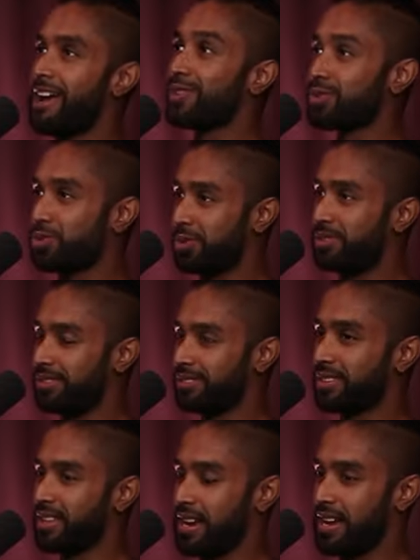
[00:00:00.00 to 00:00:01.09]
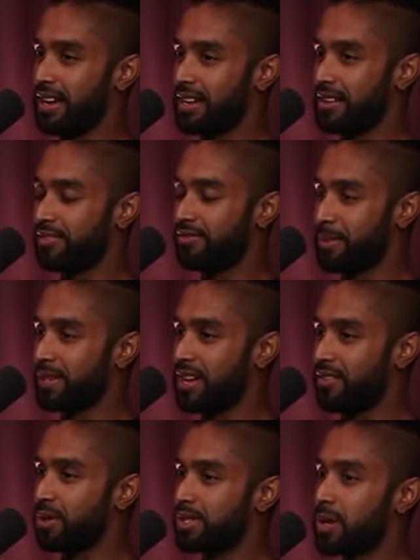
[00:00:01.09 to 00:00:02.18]
I have this rule that I for
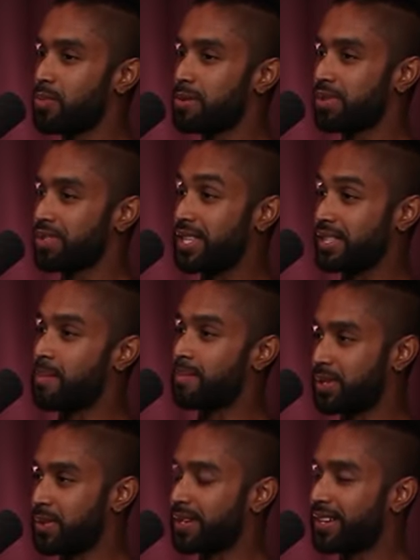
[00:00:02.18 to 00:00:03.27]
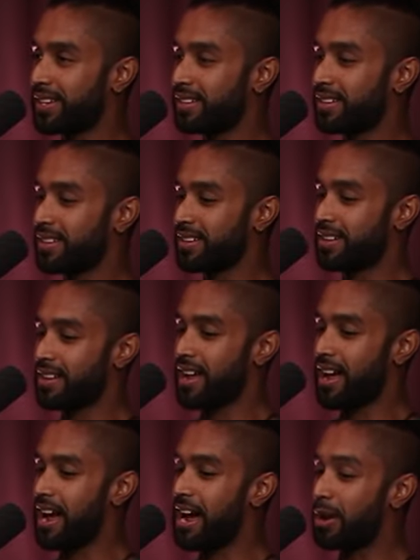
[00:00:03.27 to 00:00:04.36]
myself when someone presents an opportunity,
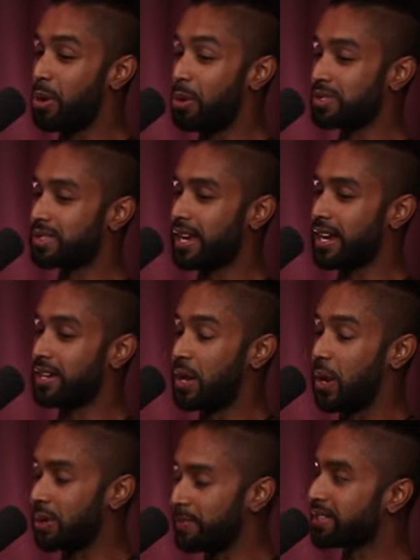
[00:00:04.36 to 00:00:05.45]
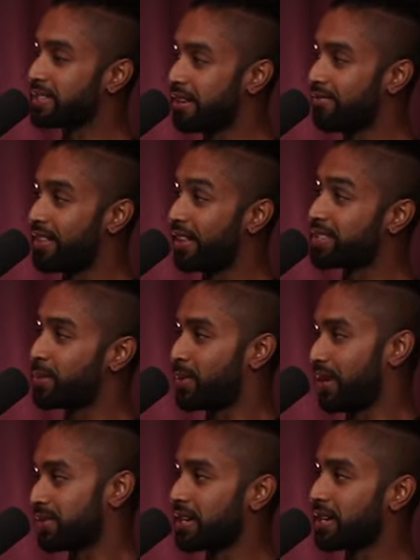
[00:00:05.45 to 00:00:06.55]
I won't say no to myself. I'll let
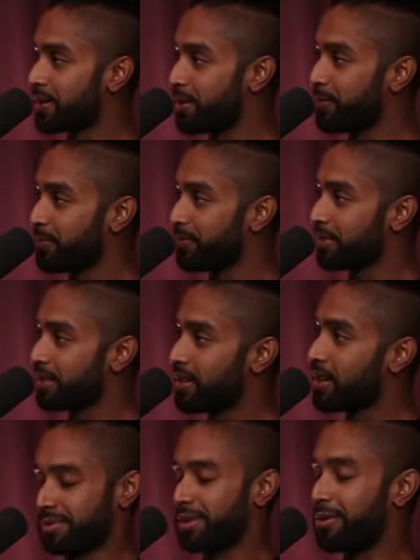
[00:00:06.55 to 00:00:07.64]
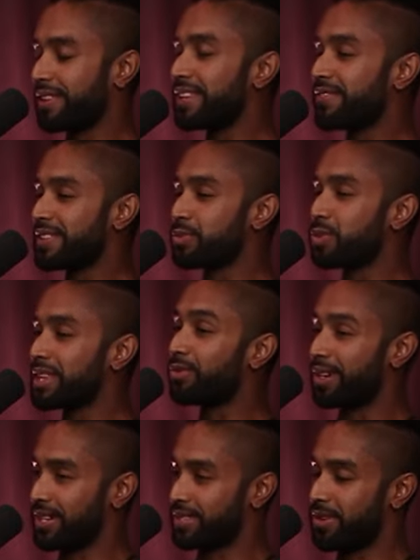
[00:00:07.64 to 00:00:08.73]
someone else say no. So if it's within
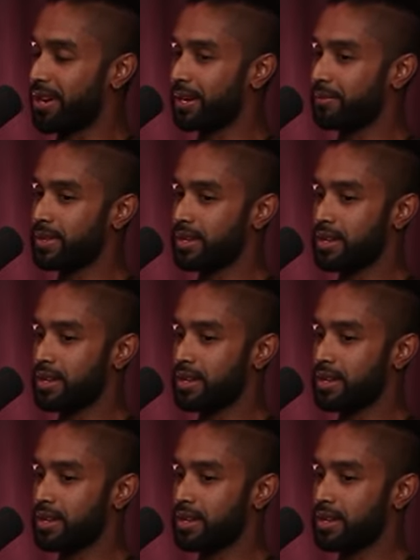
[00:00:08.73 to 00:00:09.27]
reason, right?